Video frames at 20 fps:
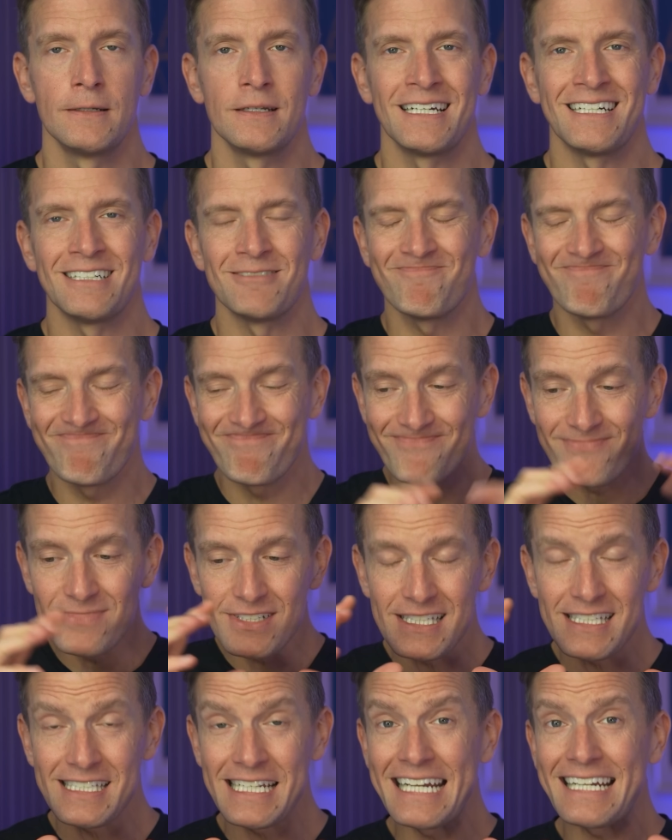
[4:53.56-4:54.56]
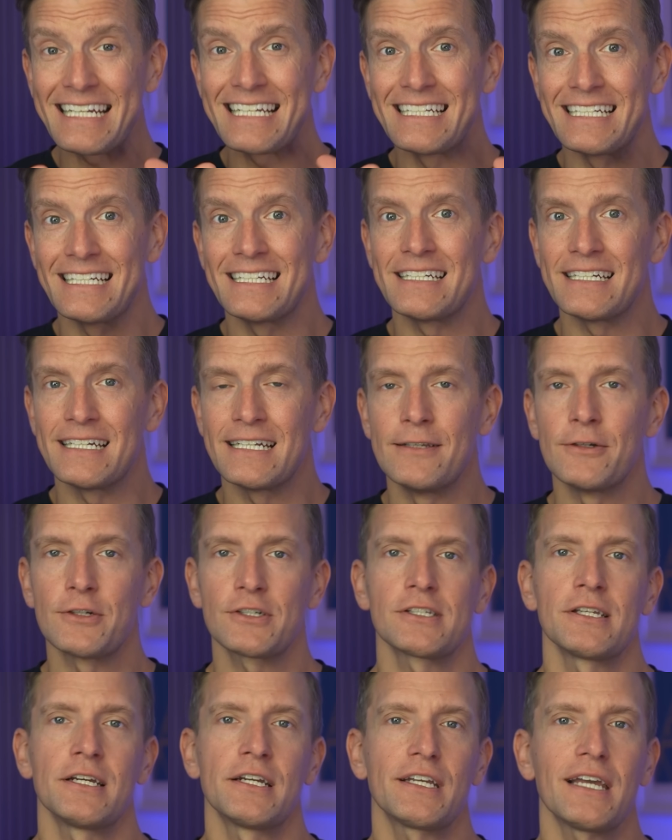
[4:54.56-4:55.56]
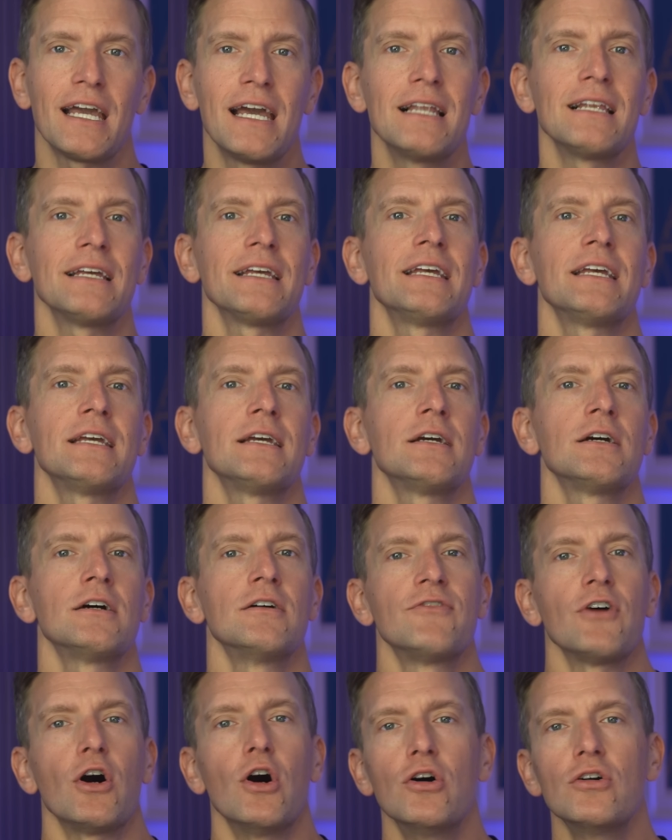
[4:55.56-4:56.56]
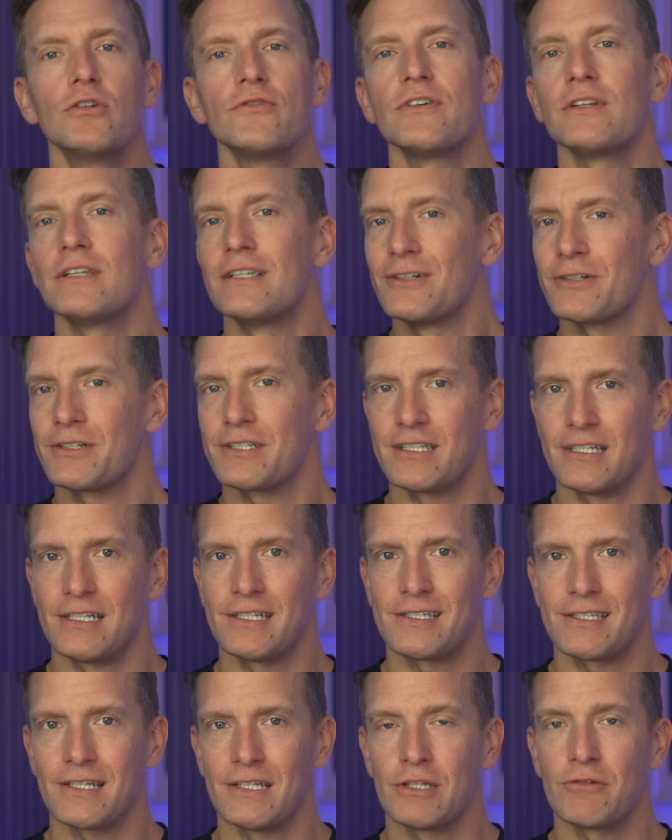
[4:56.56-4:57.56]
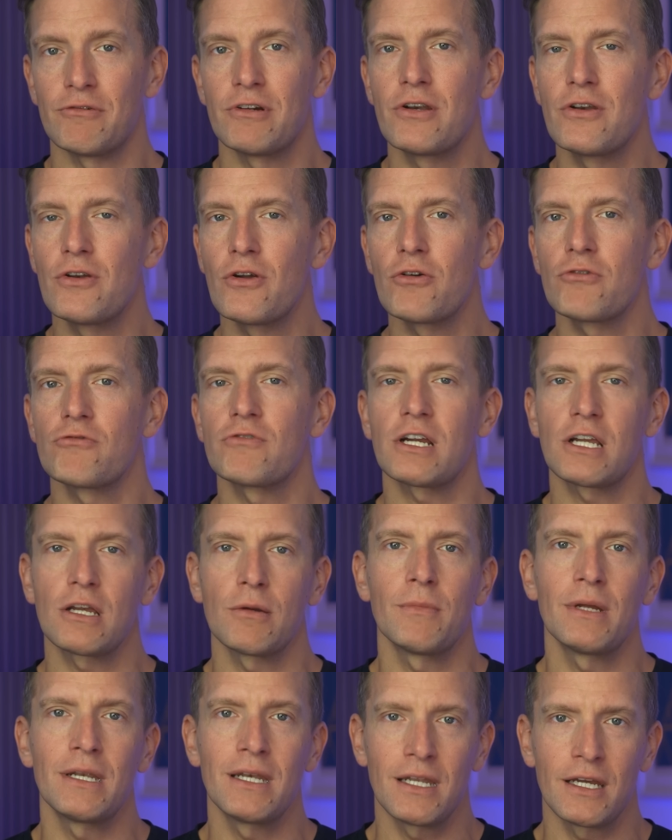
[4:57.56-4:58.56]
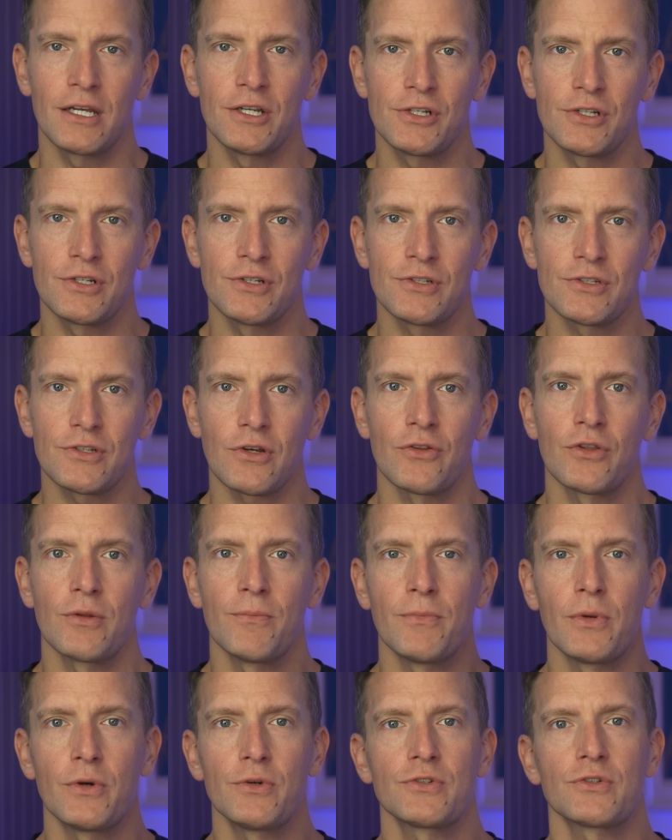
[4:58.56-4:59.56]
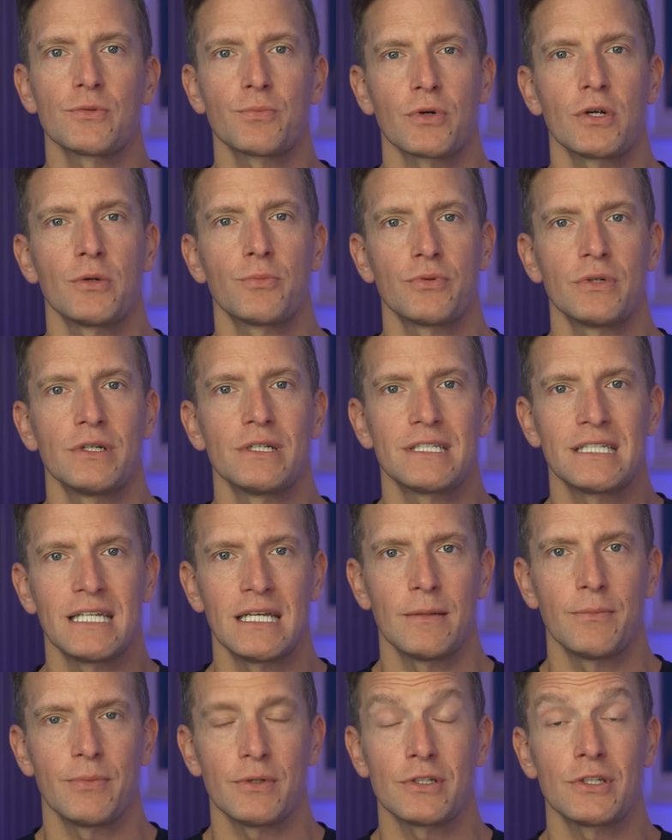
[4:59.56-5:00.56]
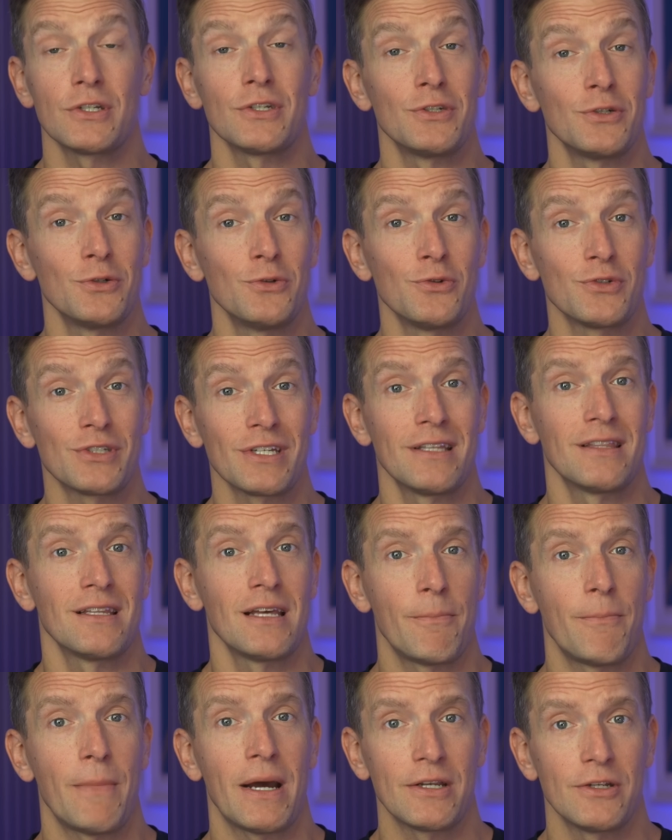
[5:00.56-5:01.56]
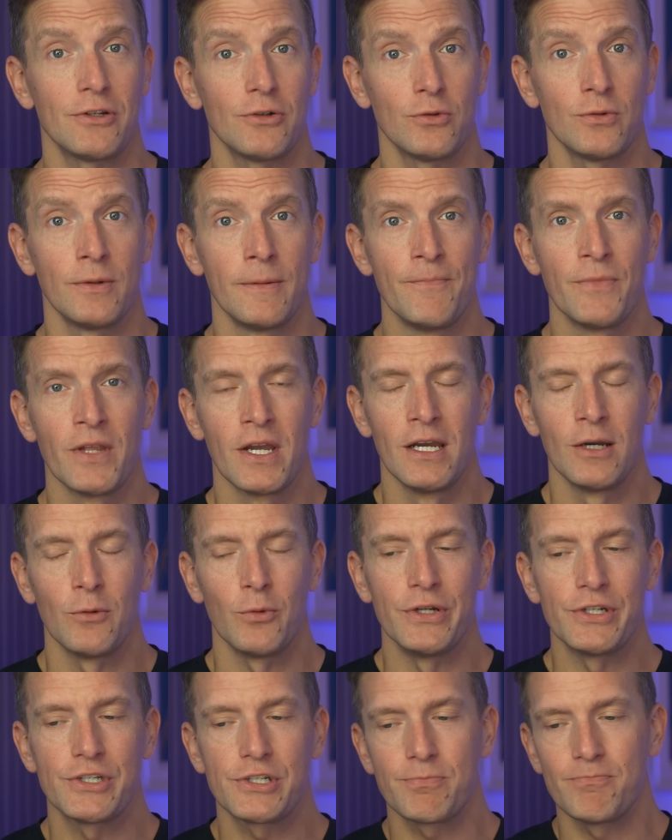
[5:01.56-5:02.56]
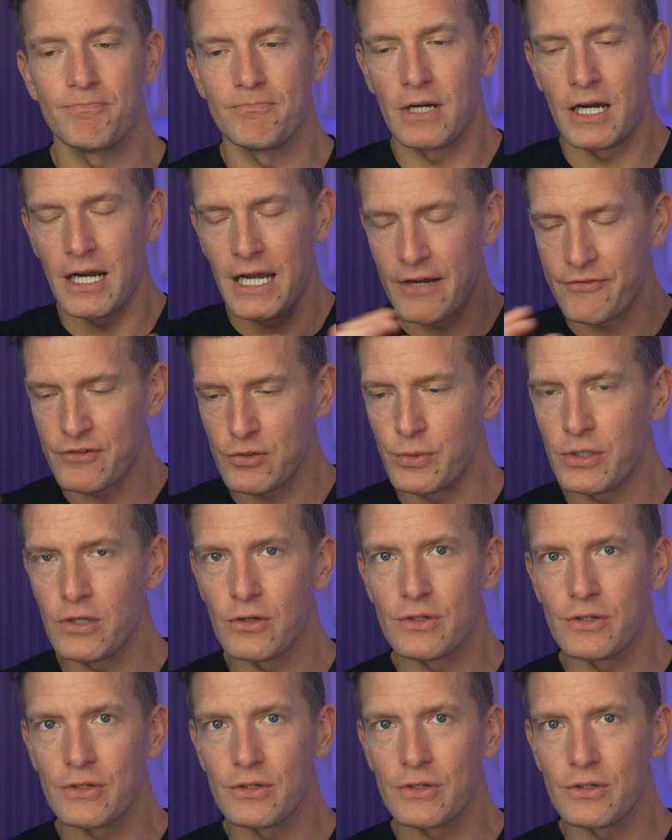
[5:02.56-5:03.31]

Now, sadly, it looks like Elehear have overlooked this and there are no recommendations on the most appropriate tip to use in their manual, which I have to be